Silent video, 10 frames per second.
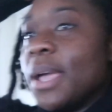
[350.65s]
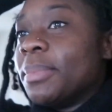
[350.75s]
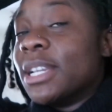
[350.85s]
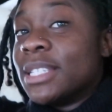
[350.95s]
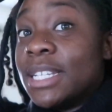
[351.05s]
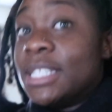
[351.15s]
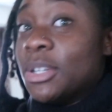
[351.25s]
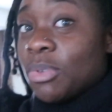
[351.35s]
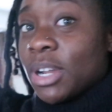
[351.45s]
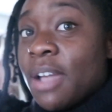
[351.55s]
because I
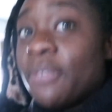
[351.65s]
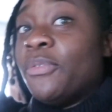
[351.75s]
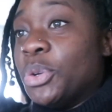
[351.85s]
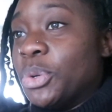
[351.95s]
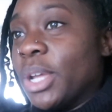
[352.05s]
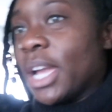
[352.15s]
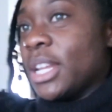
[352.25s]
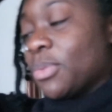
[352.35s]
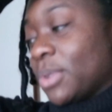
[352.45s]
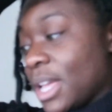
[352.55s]
didn't want to have food, I
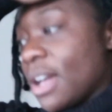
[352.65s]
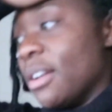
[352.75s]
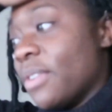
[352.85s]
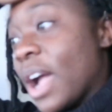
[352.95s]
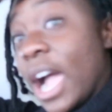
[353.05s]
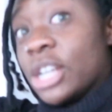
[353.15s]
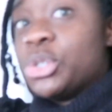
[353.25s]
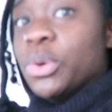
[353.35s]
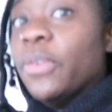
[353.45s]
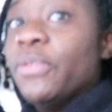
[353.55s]
didn't want to have
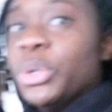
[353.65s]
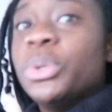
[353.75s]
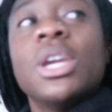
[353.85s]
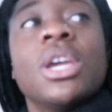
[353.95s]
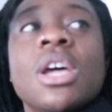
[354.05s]
actual food,